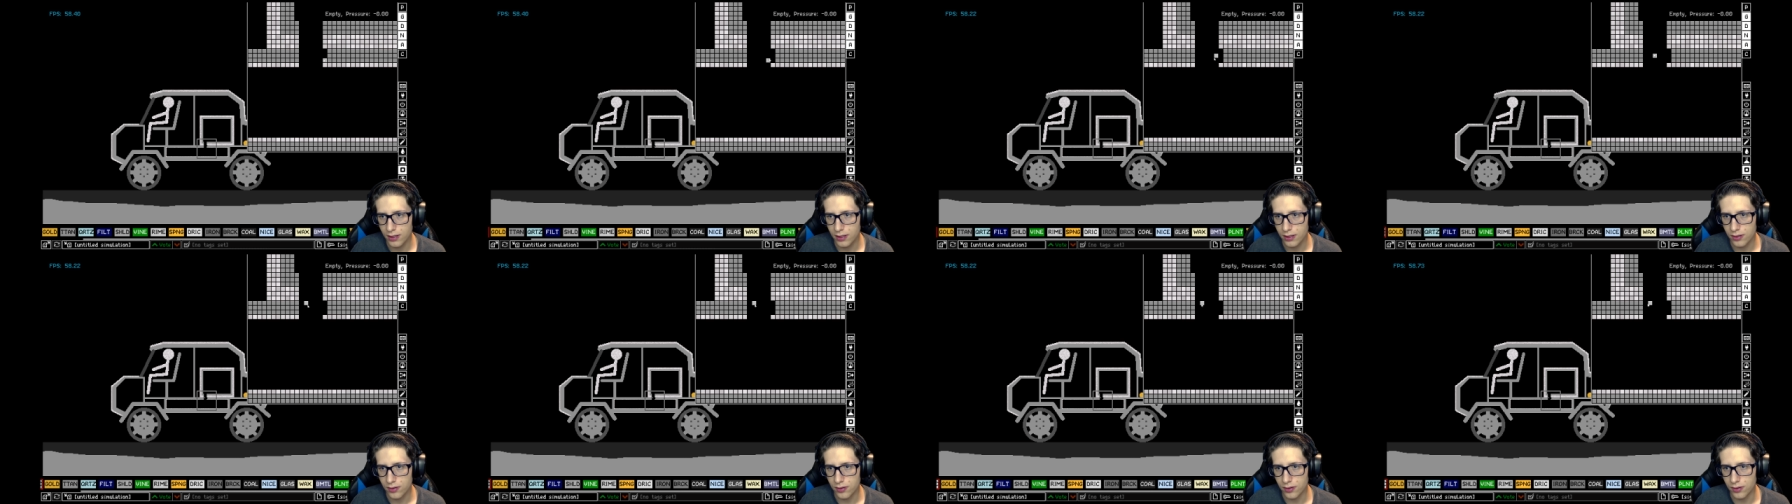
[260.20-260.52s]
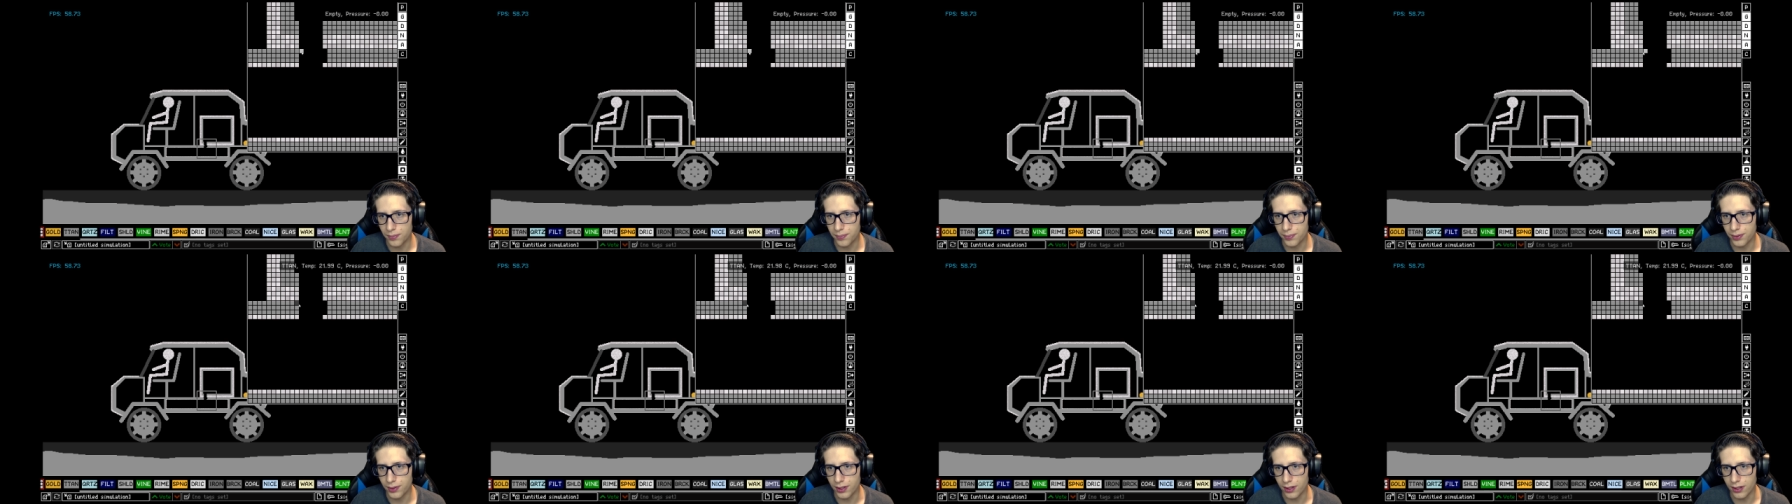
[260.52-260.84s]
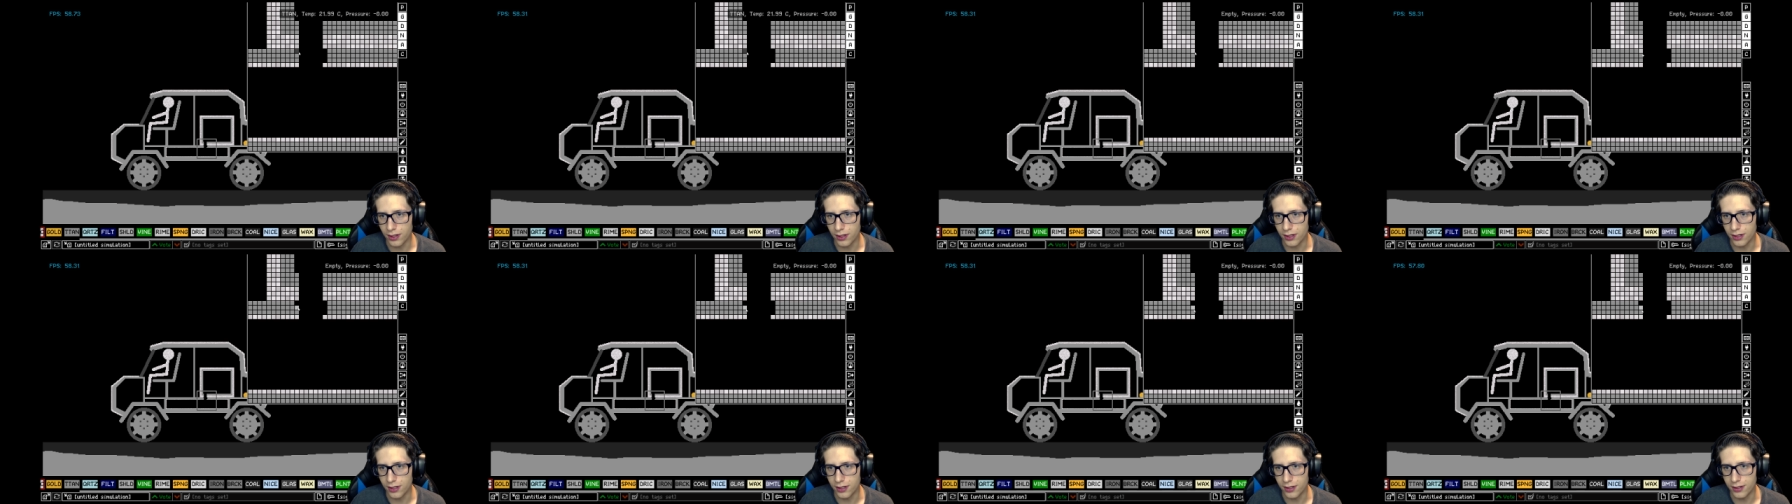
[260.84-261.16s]
We'll put
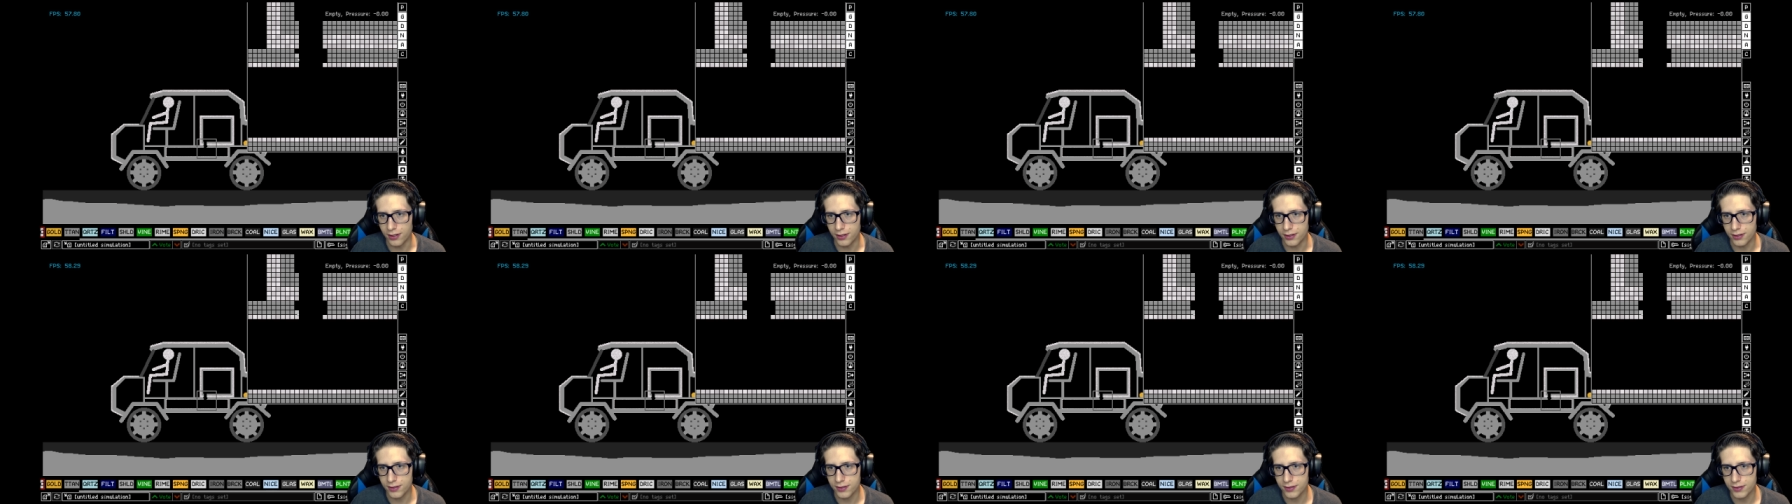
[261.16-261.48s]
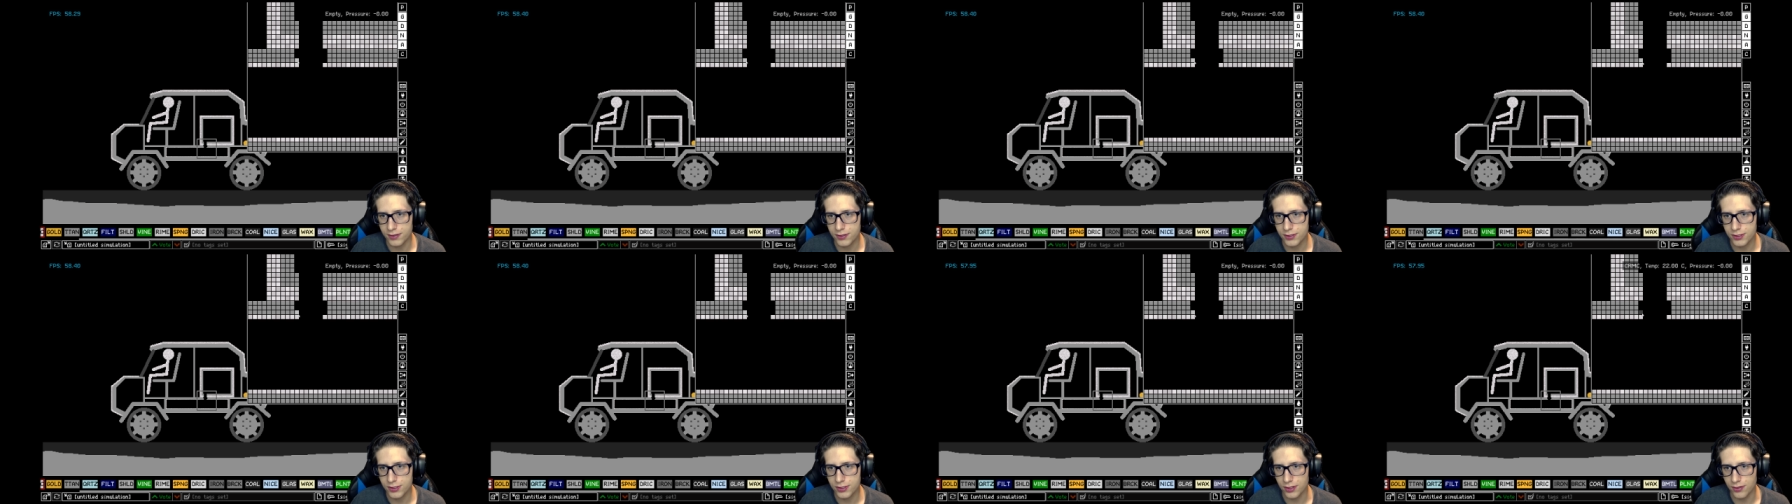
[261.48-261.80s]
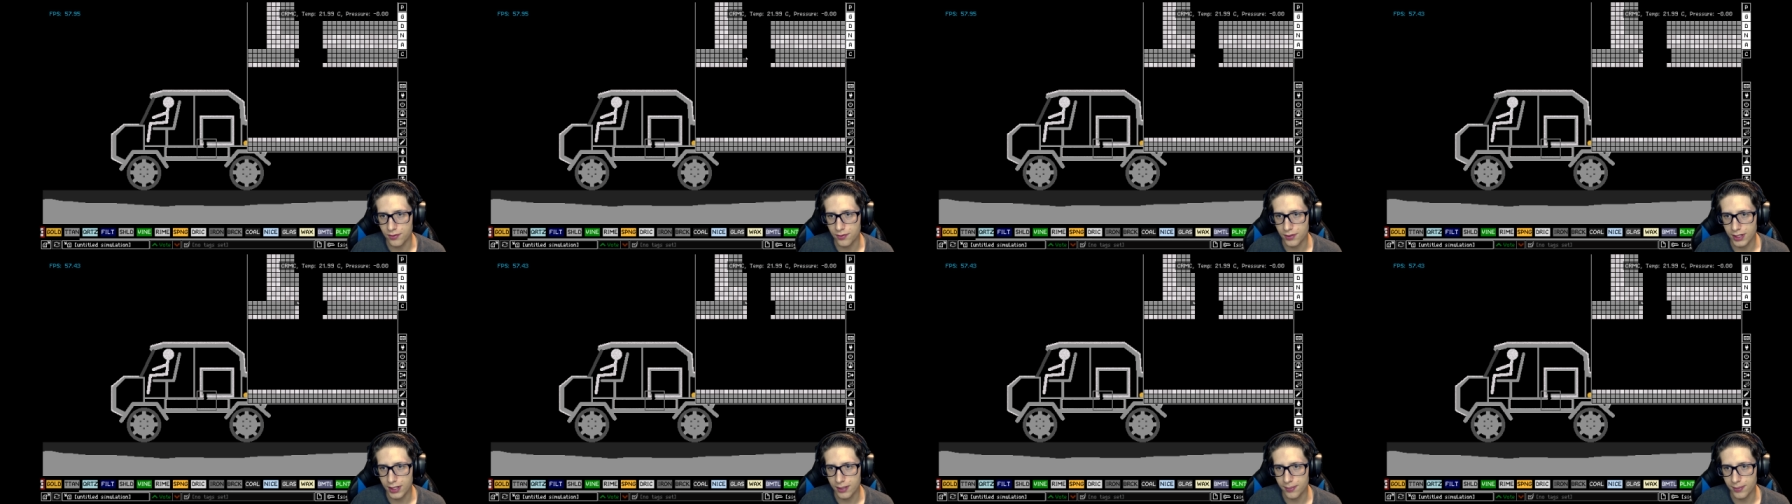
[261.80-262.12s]
our
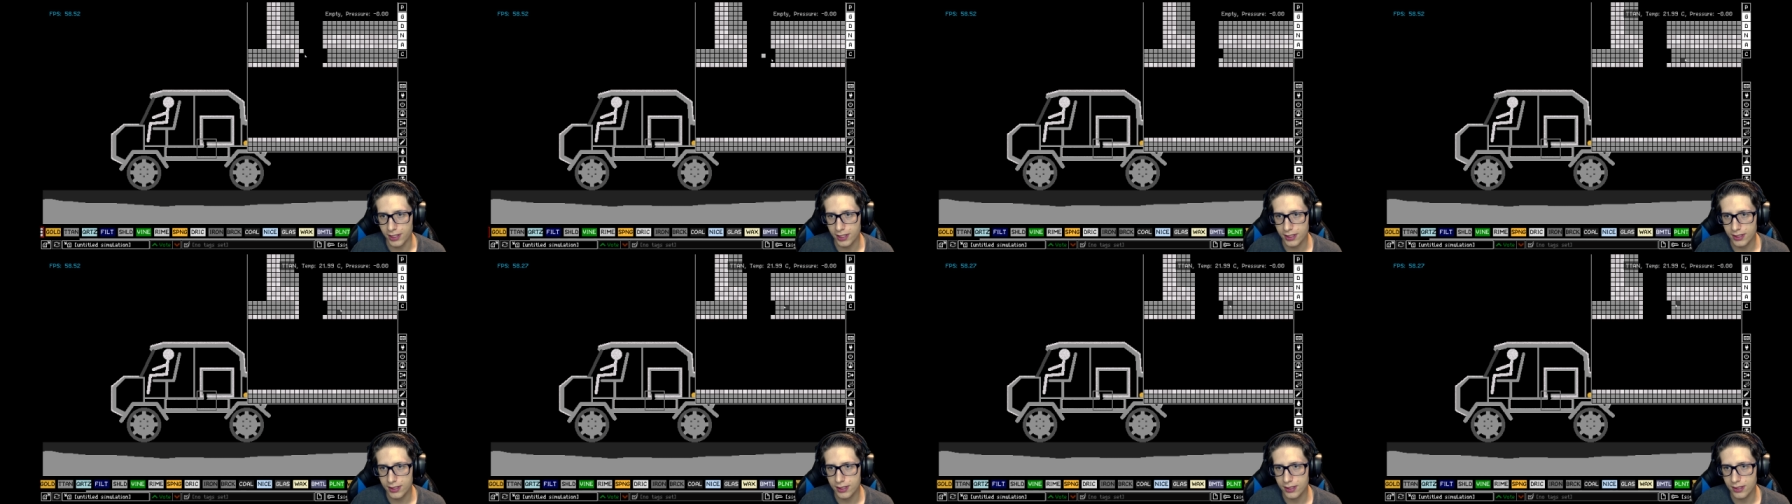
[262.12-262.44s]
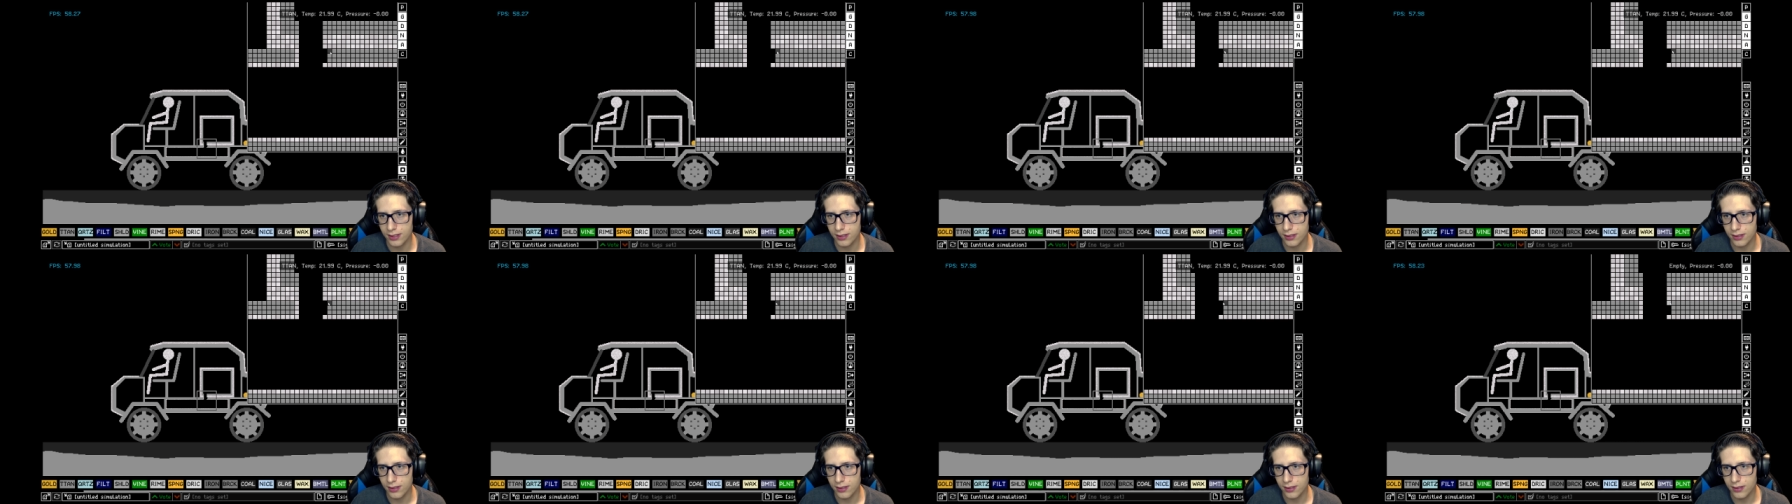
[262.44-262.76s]
ceramic